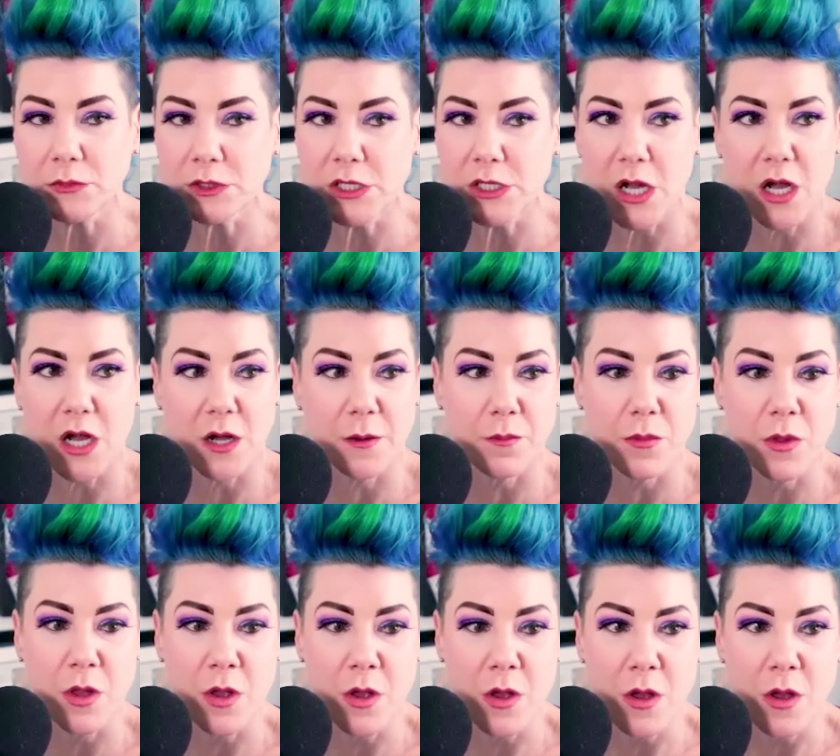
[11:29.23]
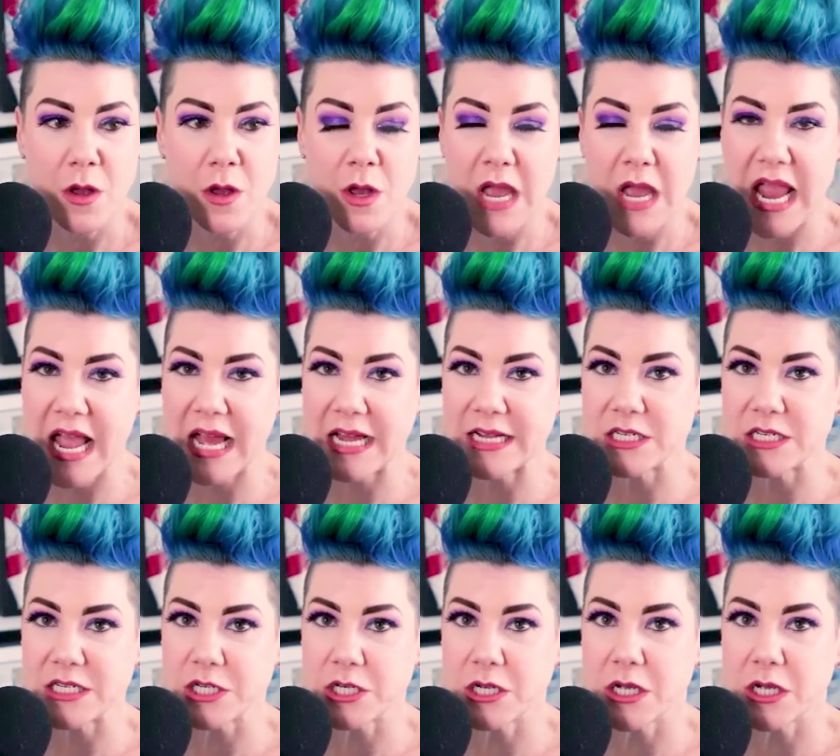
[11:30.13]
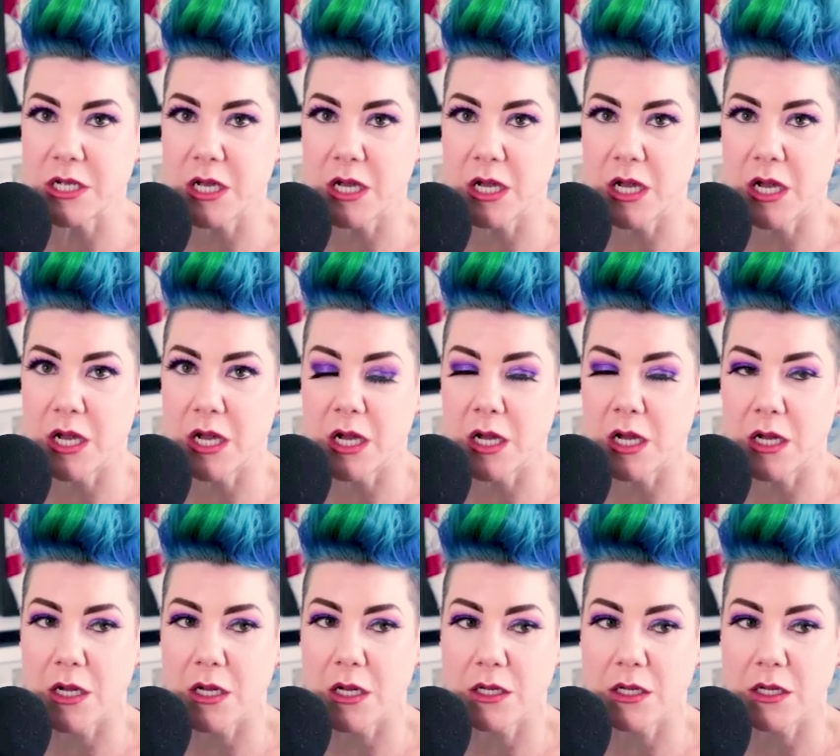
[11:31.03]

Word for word: Um, and uh,